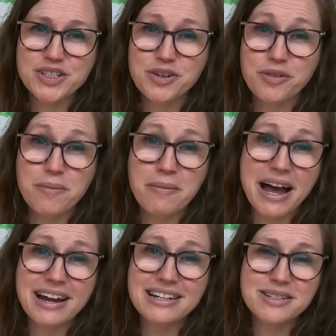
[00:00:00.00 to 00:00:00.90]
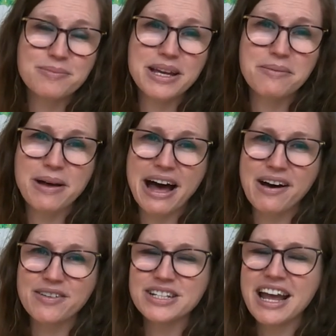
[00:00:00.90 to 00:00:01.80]
to remind me
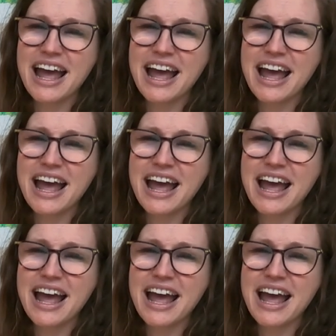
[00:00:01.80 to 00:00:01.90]
about